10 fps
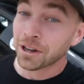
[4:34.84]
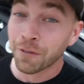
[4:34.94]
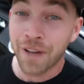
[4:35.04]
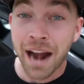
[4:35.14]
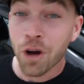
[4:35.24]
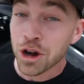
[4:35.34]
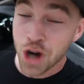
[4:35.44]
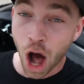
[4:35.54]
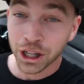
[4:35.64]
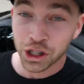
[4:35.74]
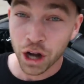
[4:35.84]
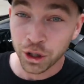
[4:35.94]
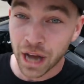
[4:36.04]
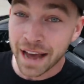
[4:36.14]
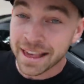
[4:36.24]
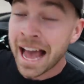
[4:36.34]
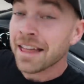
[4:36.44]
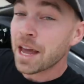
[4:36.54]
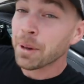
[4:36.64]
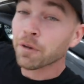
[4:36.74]
little Veyron knowledge on you guys.
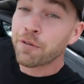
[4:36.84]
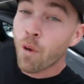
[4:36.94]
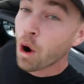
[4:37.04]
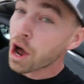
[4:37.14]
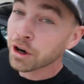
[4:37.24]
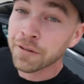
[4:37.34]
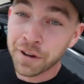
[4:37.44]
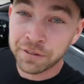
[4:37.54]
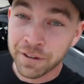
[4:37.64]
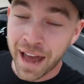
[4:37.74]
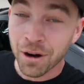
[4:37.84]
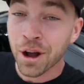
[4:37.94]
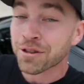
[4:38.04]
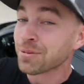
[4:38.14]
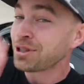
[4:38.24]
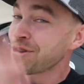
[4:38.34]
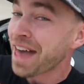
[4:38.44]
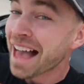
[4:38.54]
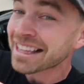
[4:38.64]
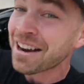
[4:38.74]
They built 450 Veyrons from
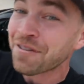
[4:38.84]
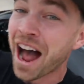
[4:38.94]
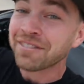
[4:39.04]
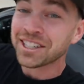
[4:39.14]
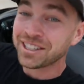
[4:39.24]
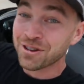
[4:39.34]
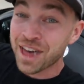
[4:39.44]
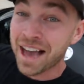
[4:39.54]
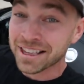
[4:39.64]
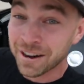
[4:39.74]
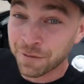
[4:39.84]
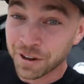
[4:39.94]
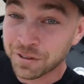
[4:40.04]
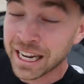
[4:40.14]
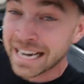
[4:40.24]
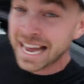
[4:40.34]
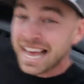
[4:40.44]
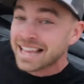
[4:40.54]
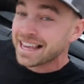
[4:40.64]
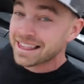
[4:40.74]
2005 to 2015.
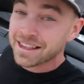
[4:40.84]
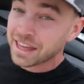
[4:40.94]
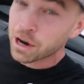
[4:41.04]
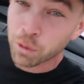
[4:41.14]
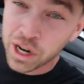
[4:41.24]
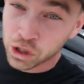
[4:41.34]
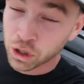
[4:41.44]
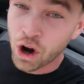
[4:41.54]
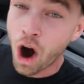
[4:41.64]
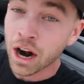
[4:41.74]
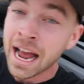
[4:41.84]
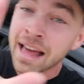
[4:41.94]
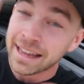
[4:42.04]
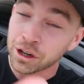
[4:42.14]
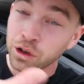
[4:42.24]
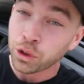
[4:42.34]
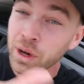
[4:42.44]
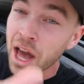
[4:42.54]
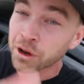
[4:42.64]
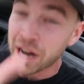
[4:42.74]
This is the original car. There's
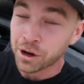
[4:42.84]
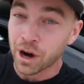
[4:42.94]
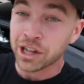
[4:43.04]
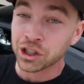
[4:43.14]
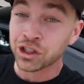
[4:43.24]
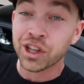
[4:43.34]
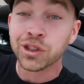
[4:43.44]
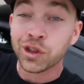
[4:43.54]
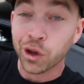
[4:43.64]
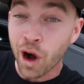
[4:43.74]
three other iterations. There's the